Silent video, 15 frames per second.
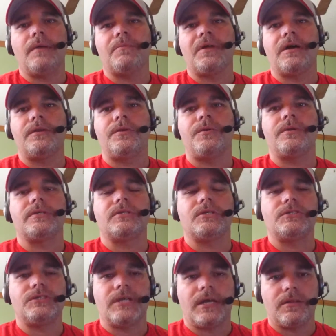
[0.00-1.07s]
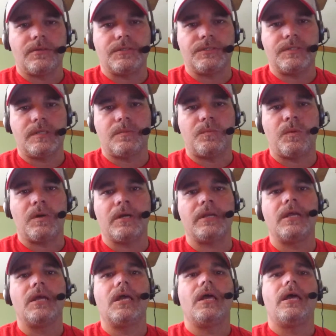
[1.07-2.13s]
I'm not doing it to challenge
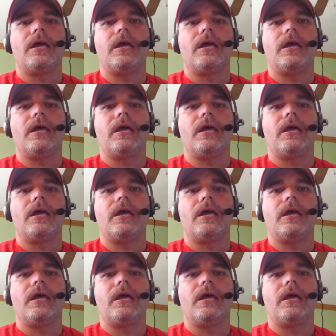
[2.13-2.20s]
someone.